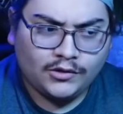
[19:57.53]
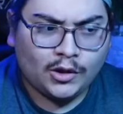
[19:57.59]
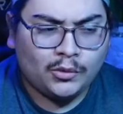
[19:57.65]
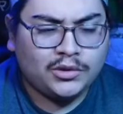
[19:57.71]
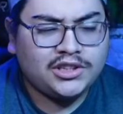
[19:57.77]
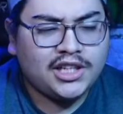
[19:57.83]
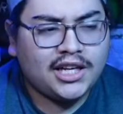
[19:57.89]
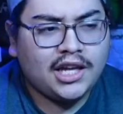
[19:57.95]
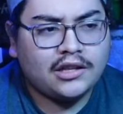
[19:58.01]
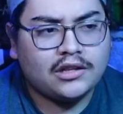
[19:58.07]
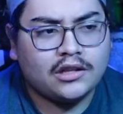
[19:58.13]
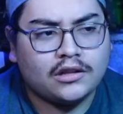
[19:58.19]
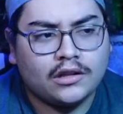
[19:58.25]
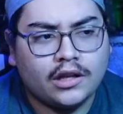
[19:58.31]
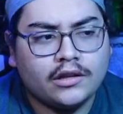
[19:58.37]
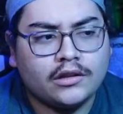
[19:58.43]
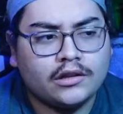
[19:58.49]
which I guess
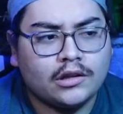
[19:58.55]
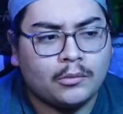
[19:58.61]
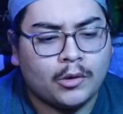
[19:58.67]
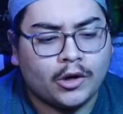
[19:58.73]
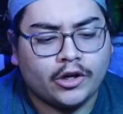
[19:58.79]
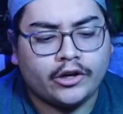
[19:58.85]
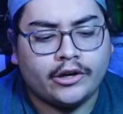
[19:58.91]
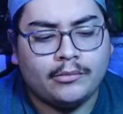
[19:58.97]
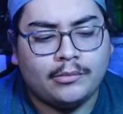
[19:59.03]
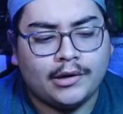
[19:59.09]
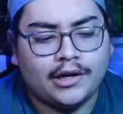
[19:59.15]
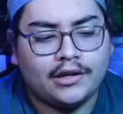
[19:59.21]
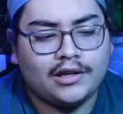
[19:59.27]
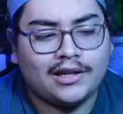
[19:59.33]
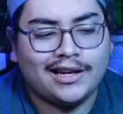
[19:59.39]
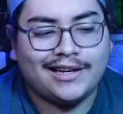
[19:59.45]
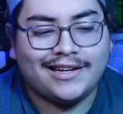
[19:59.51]
is somewhat good, but
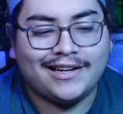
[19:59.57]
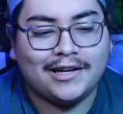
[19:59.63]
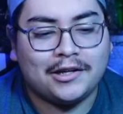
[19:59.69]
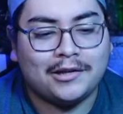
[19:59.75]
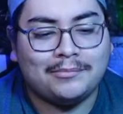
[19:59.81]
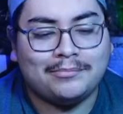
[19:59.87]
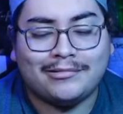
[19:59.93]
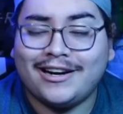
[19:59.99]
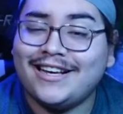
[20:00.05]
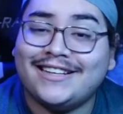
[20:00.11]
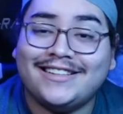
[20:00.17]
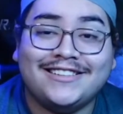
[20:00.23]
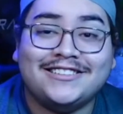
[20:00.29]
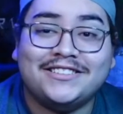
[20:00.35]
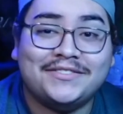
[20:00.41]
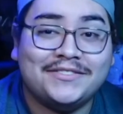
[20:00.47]
instead he ends up breaking his